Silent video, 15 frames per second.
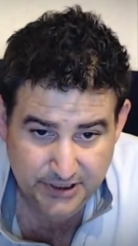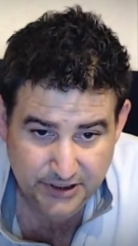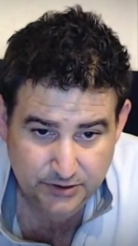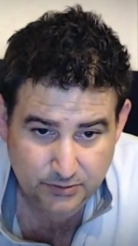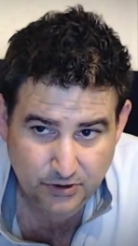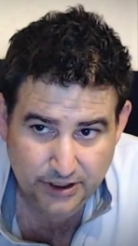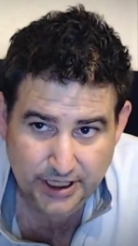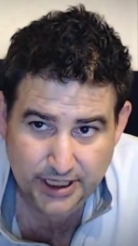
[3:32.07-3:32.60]
at the
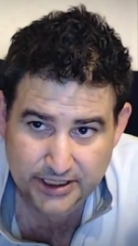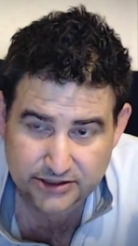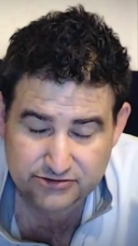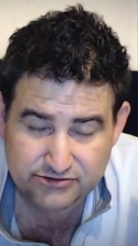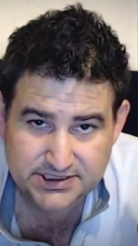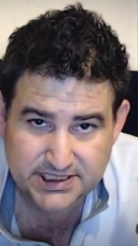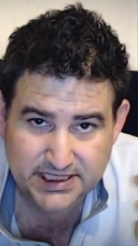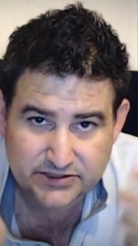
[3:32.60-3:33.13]
white
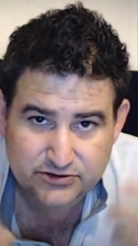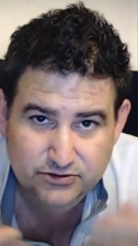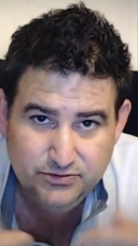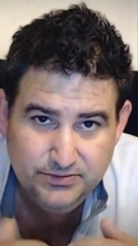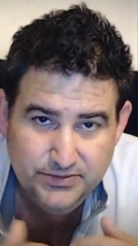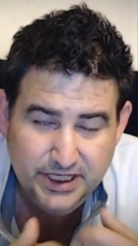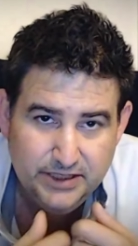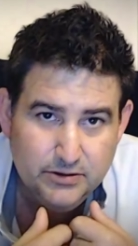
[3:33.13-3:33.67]
heterosexual
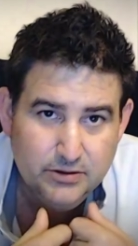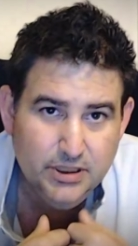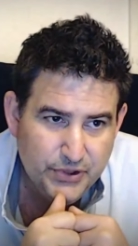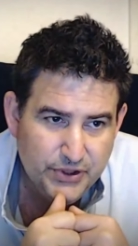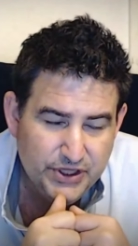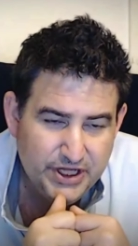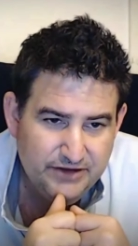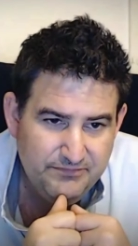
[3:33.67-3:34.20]
male,
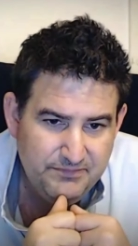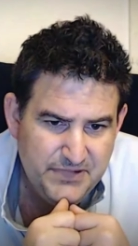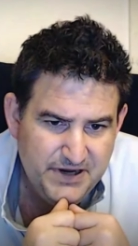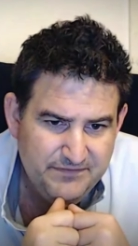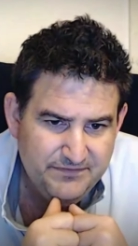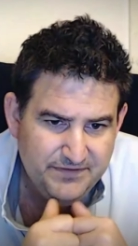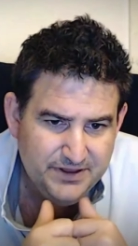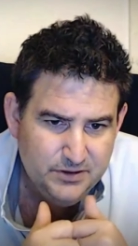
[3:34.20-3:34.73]
but they've been
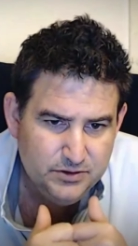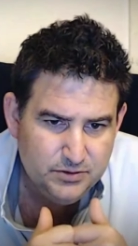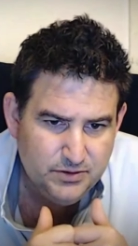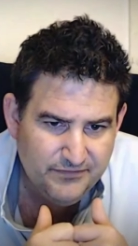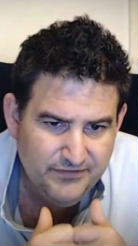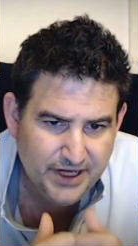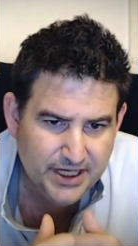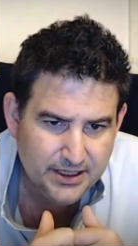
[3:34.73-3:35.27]
filled
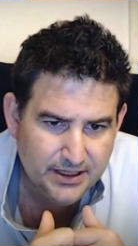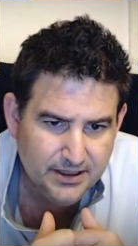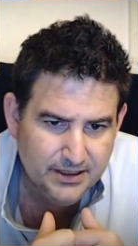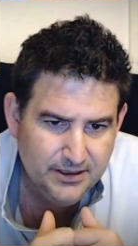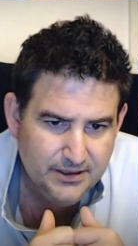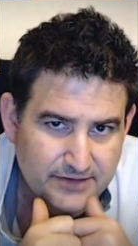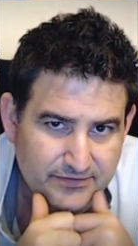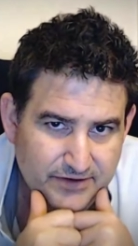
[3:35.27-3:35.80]
with anger,
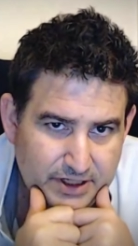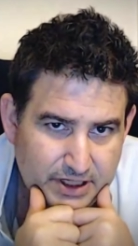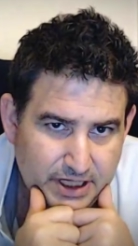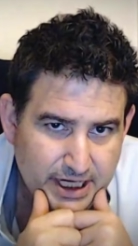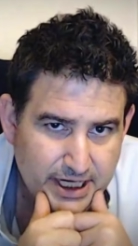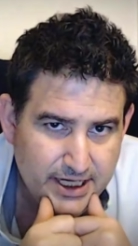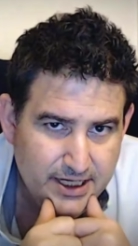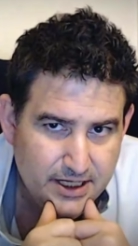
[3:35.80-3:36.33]
given
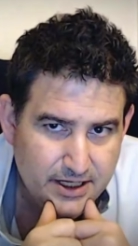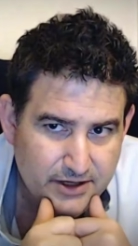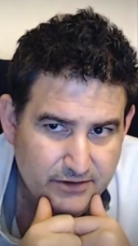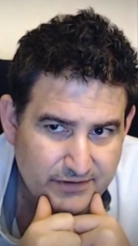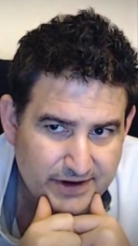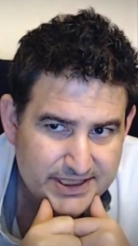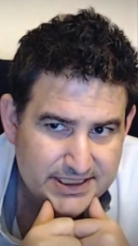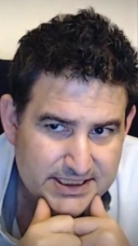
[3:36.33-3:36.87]

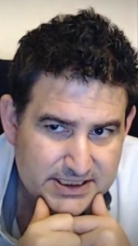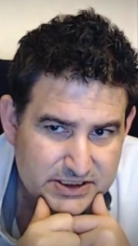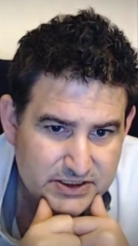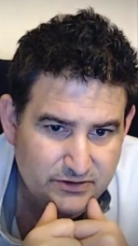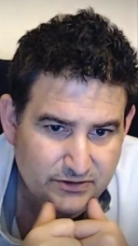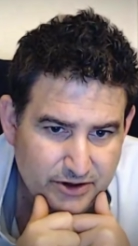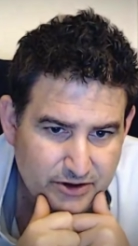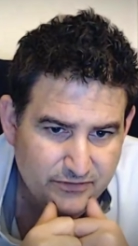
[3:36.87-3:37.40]
incorrect
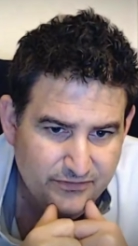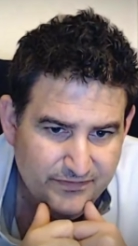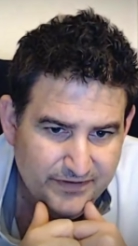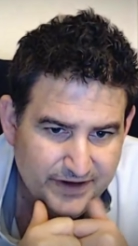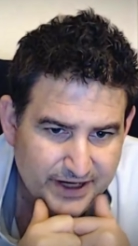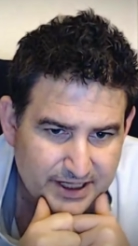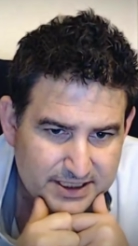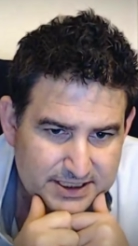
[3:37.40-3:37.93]
historical
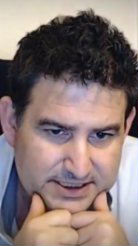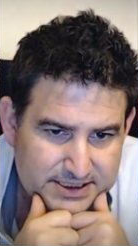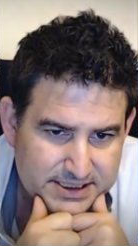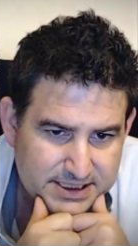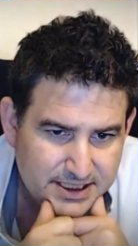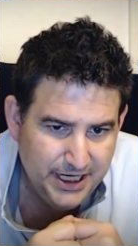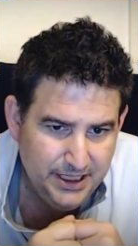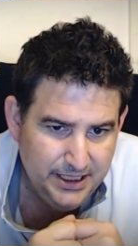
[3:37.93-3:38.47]
facts.
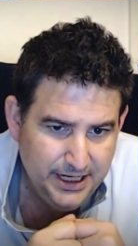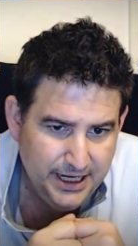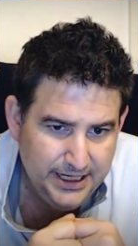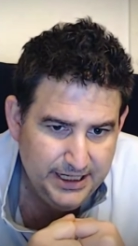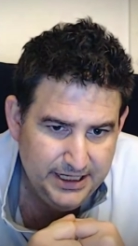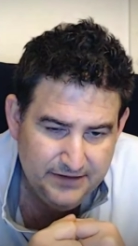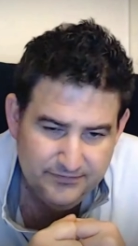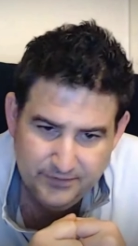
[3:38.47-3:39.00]
Barely
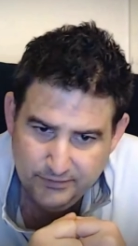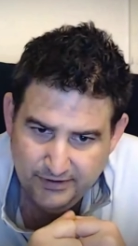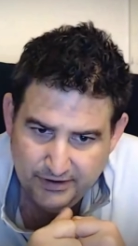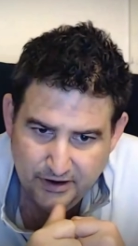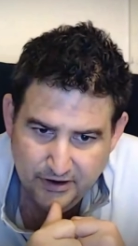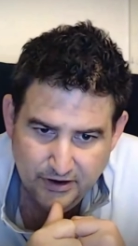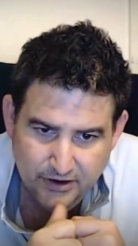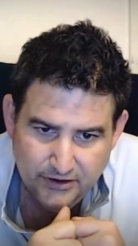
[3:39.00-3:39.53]
any of them
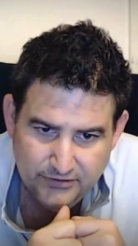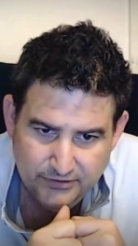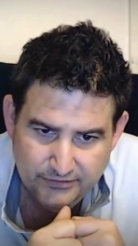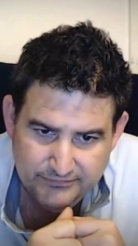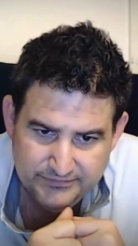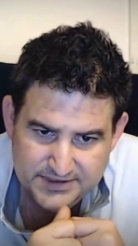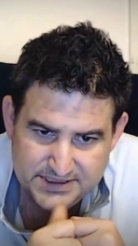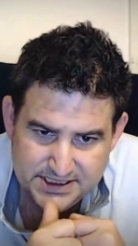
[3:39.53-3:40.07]
heard
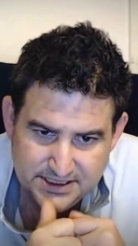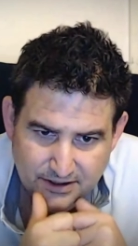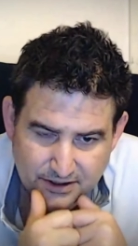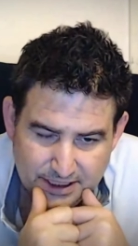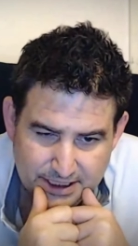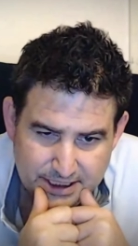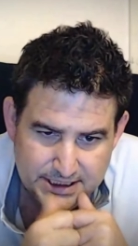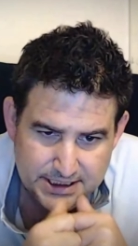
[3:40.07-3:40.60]
of
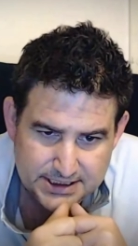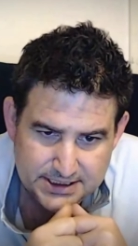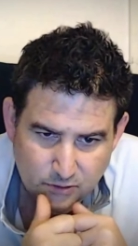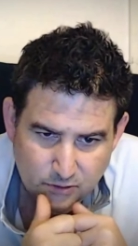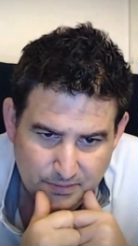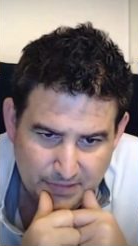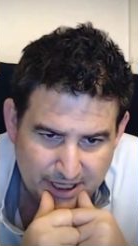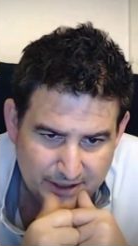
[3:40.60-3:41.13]
Stalin
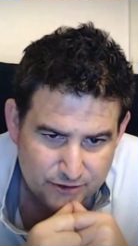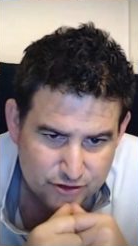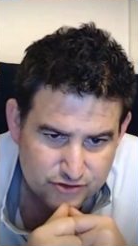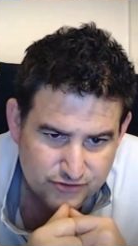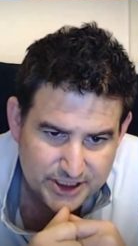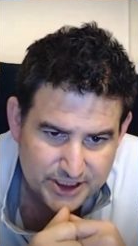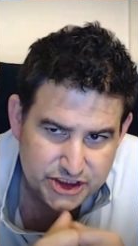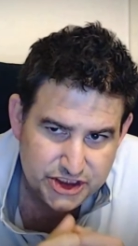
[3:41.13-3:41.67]
or Mao's
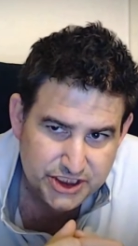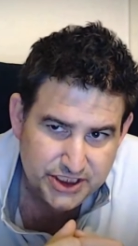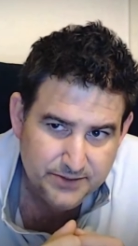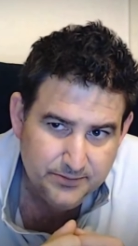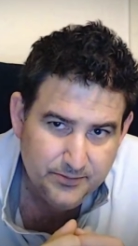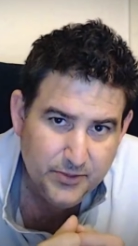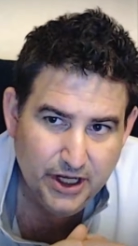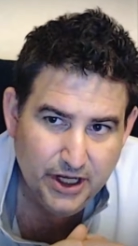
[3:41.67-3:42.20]
regime,